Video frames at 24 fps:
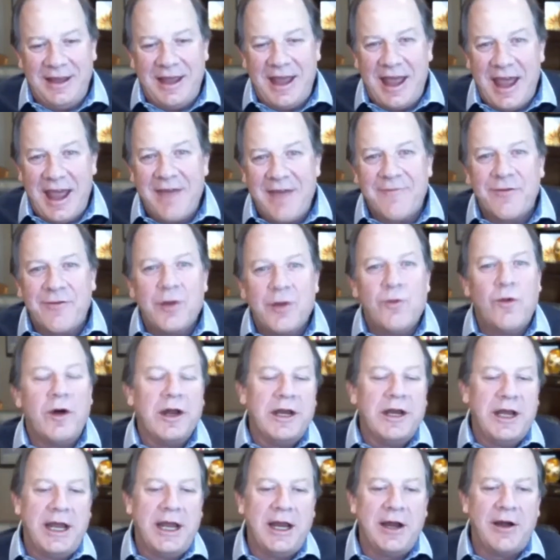Everyone
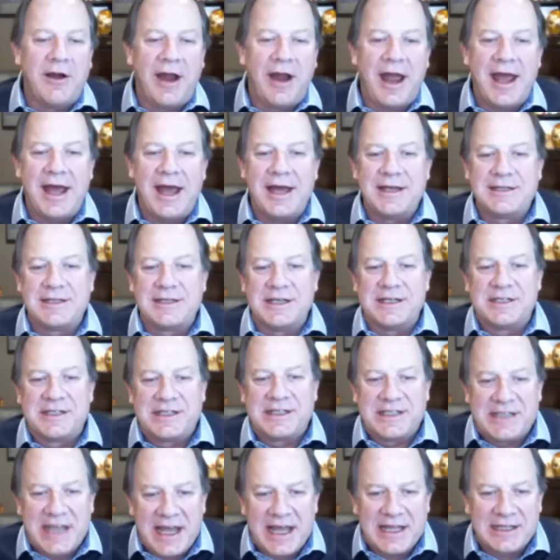here has a
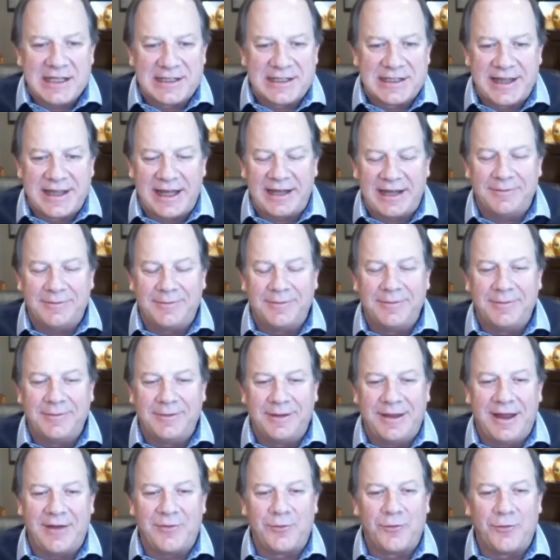sense that
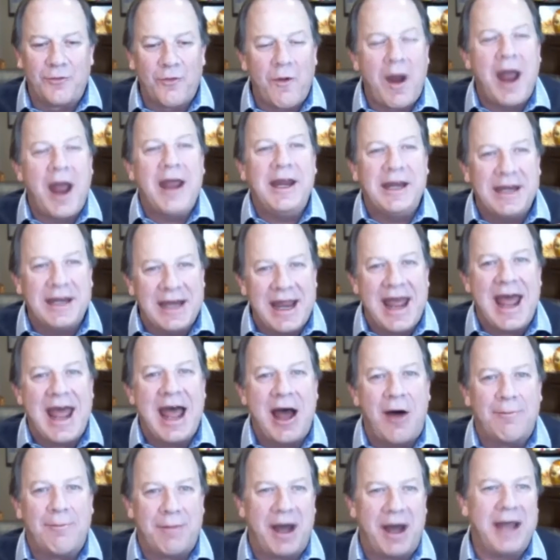right now
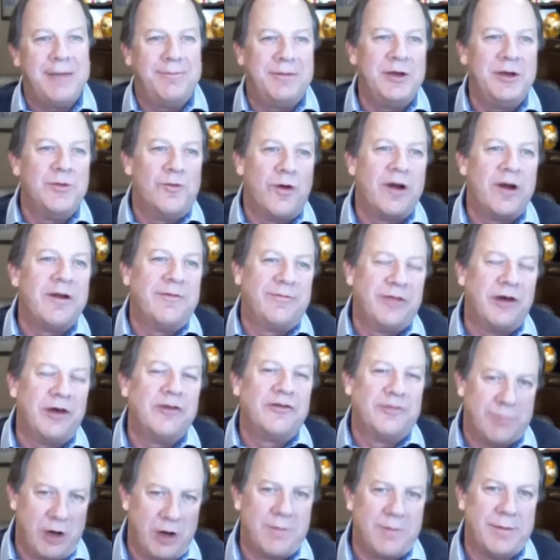might be one of those
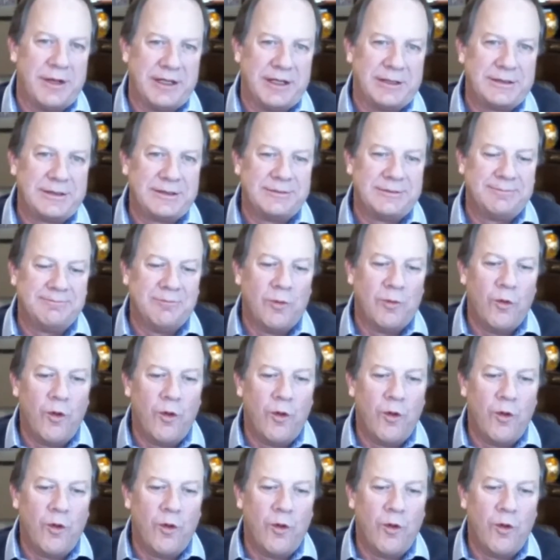moments